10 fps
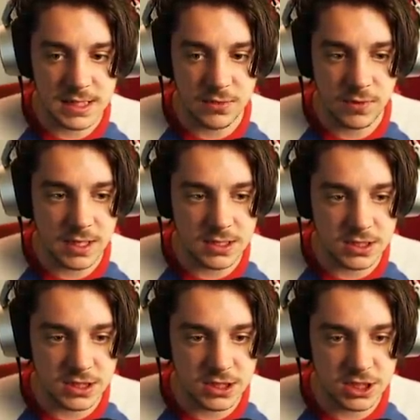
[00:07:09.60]
then we can
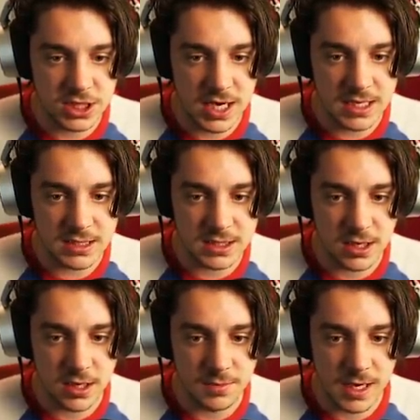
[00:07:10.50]
just
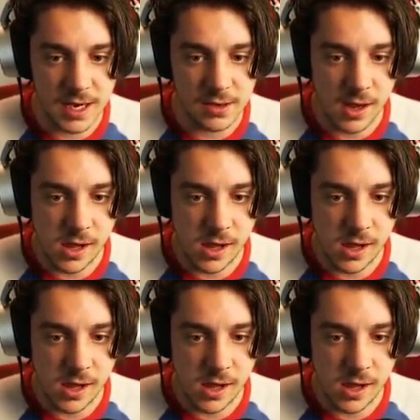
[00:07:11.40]
chainsaw him down.